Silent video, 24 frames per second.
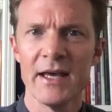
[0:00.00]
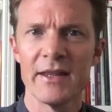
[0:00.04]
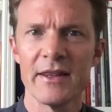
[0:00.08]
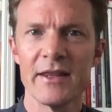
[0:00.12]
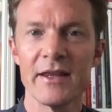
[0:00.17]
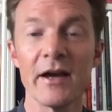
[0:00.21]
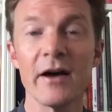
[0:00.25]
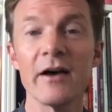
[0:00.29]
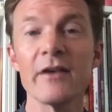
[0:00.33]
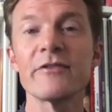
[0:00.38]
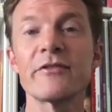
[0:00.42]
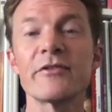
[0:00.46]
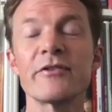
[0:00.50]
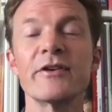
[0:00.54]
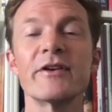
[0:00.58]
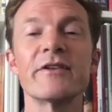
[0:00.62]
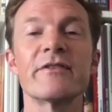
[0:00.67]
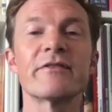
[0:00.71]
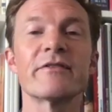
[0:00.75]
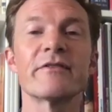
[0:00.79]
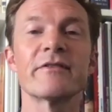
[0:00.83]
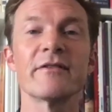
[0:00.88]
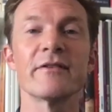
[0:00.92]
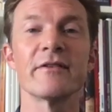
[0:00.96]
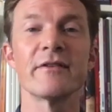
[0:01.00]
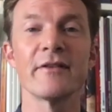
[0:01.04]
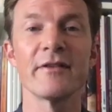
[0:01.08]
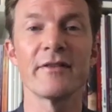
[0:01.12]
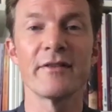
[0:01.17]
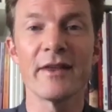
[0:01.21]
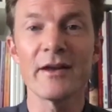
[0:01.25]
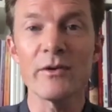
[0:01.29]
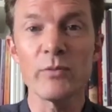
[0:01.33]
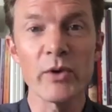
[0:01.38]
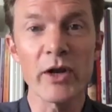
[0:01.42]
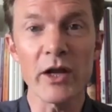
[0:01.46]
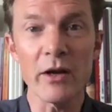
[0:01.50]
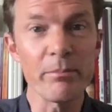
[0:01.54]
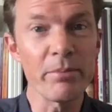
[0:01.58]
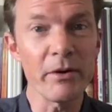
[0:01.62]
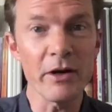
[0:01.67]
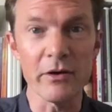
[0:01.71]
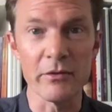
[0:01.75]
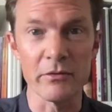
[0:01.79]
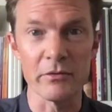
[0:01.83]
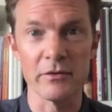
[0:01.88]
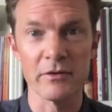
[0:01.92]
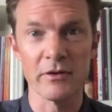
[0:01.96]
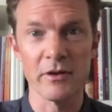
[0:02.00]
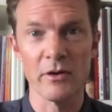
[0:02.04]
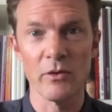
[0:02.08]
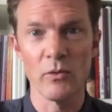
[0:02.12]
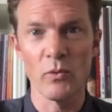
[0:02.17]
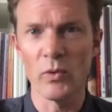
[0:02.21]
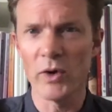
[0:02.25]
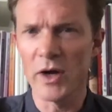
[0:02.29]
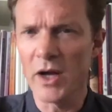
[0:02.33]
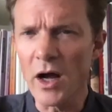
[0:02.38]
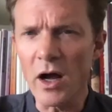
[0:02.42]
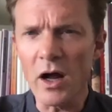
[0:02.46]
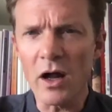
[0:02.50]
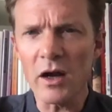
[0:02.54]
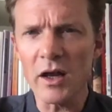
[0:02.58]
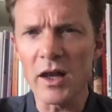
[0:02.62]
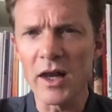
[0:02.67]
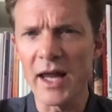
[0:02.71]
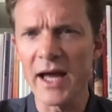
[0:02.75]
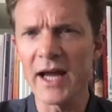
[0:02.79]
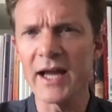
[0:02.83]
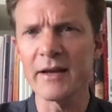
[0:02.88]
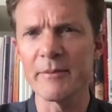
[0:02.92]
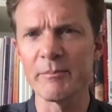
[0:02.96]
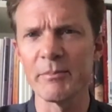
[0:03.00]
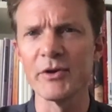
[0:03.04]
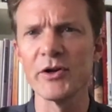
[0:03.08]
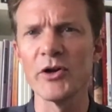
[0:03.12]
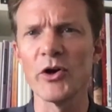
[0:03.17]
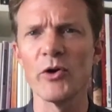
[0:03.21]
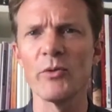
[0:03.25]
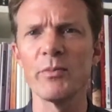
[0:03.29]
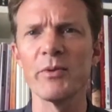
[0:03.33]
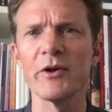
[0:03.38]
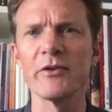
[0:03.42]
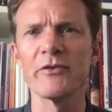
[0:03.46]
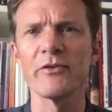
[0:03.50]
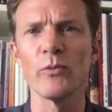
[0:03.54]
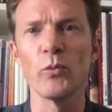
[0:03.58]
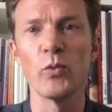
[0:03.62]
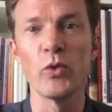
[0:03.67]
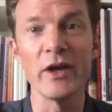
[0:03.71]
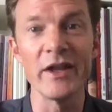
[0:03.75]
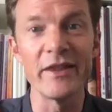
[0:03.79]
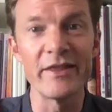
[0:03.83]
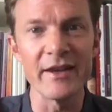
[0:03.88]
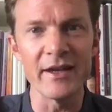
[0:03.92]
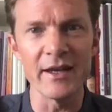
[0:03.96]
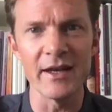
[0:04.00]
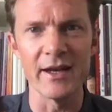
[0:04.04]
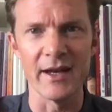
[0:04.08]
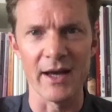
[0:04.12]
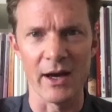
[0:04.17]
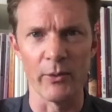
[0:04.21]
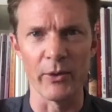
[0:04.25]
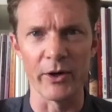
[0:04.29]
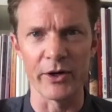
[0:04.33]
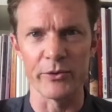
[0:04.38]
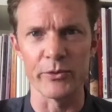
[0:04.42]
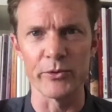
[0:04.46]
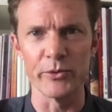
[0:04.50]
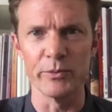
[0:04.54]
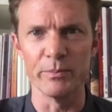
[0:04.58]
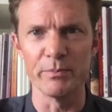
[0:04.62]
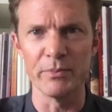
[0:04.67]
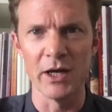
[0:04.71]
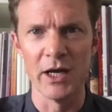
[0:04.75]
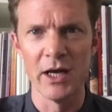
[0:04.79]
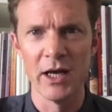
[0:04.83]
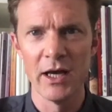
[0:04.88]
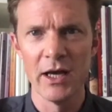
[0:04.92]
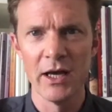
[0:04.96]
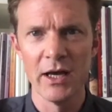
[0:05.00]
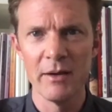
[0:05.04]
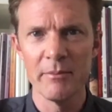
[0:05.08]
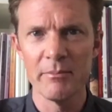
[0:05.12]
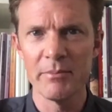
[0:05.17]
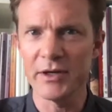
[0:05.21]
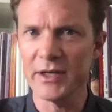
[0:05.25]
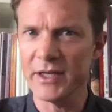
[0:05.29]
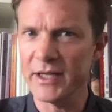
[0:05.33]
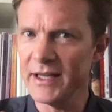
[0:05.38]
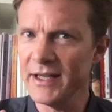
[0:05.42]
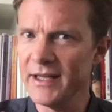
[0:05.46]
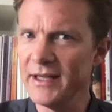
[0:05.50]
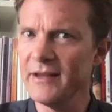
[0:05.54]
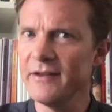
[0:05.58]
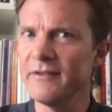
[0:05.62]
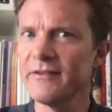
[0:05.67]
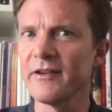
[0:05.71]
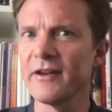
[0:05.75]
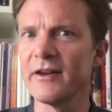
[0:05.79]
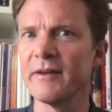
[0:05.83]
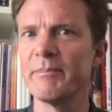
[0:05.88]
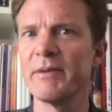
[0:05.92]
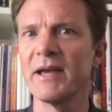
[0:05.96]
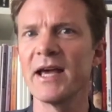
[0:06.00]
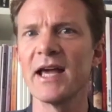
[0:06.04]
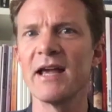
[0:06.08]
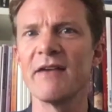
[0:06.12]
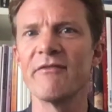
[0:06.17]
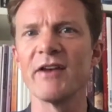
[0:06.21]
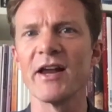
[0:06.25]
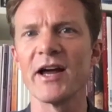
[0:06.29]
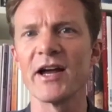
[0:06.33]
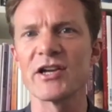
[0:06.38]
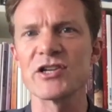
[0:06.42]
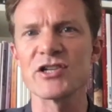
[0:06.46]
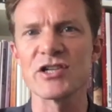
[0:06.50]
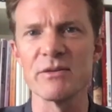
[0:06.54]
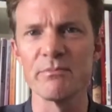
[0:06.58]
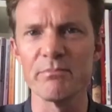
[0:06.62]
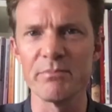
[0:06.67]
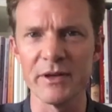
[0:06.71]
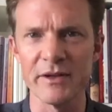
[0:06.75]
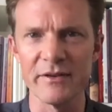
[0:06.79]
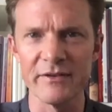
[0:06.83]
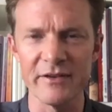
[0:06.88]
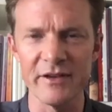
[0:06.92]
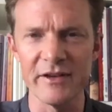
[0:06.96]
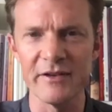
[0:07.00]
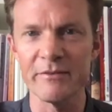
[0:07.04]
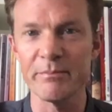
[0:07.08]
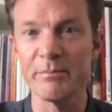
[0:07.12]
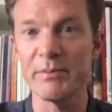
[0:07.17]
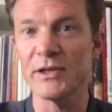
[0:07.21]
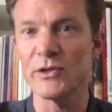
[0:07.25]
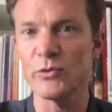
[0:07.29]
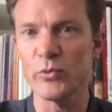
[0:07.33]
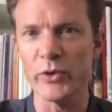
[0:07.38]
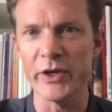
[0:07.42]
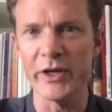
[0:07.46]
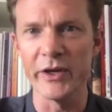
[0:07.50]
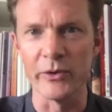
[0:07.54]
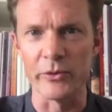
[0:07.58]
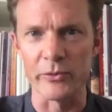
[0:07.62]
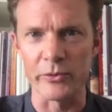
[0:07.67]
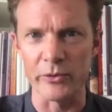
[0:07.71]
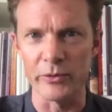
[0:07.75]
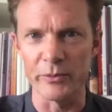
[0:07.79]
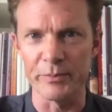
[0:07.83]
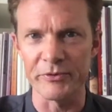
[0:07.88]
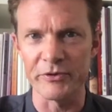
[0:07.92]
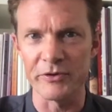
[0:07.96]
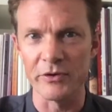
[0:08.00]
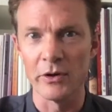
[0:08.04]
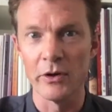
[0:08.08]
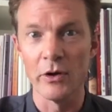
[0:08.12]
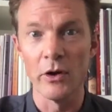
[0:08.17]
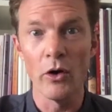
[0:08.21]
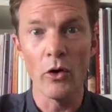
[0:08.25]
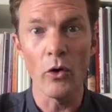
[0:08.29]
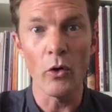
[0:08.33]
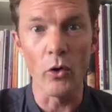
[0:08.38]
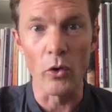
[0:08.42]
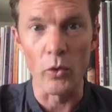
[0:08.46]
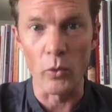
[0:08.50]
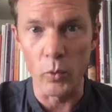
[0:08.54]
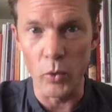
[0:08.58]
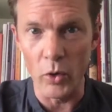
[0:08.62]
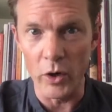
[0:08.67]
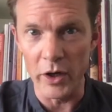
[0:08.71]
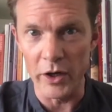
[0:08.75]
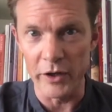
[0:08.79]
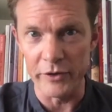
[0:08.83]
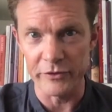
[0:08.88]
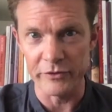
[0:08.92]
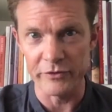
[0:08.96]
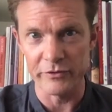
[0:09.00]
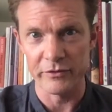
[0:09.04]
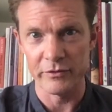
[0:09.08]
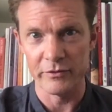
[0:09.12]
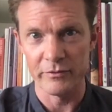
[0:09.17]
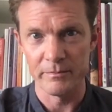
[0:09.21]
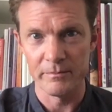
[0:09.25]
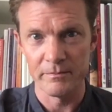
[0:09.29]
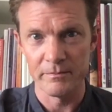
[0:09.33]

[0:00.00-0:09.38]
The answer is that we are both. We are like bonobos within our group, but easily behave like chimpanzees between groups, or worse.